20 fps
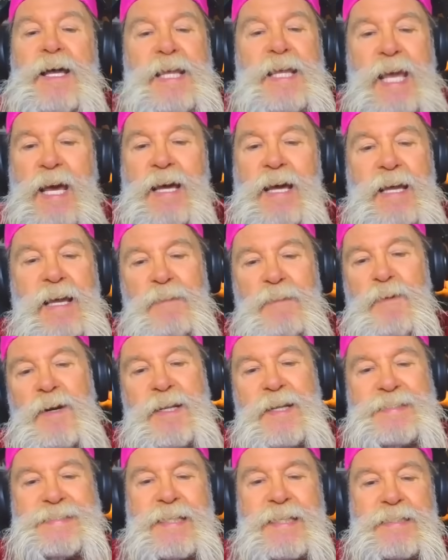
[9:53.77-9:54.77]
Yeah, and we
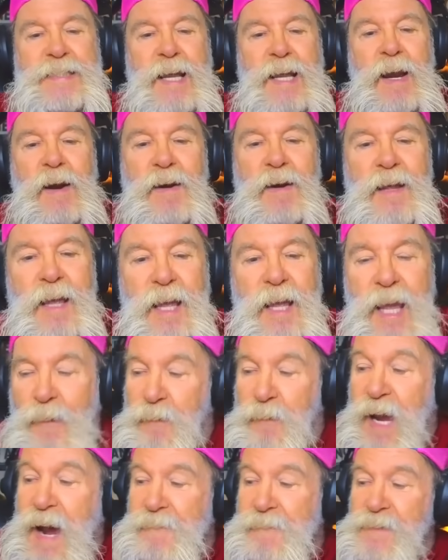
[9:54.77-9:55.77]
just sit there, and
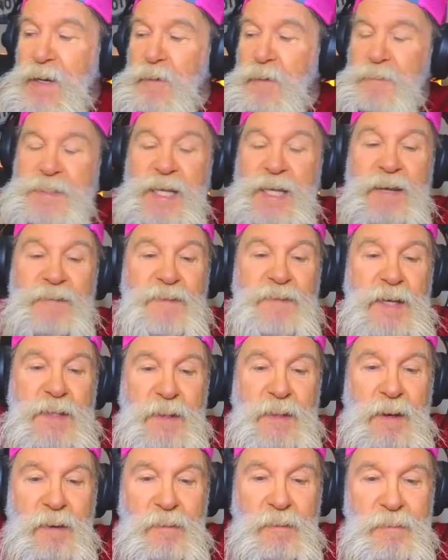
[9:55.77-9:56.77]
we have a little TV
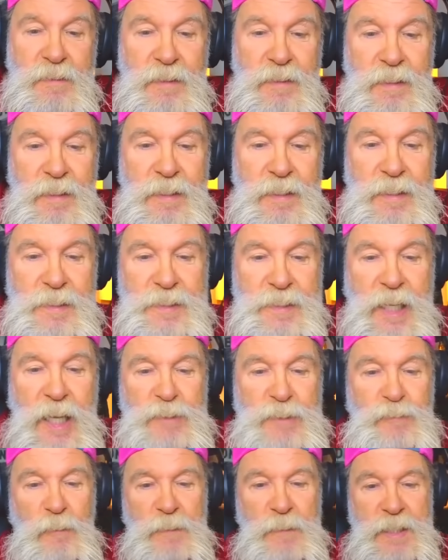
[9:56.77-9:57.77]
there in
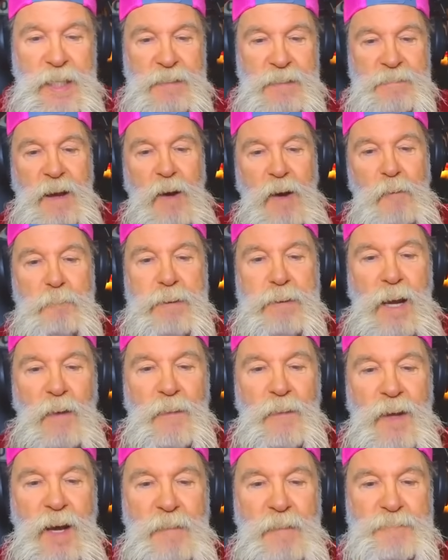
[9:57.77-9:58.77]
case when we get all
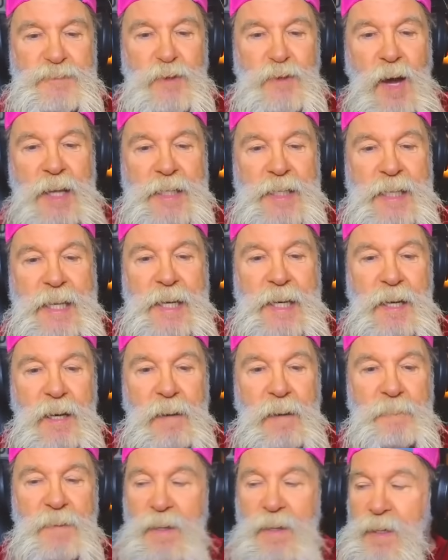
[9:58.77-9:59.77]
blown up trying to get
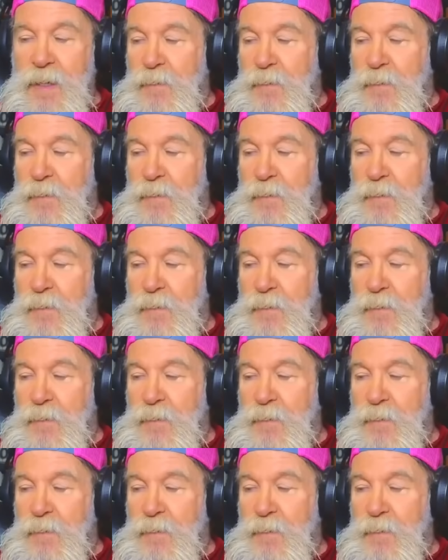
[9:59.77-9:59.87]
up,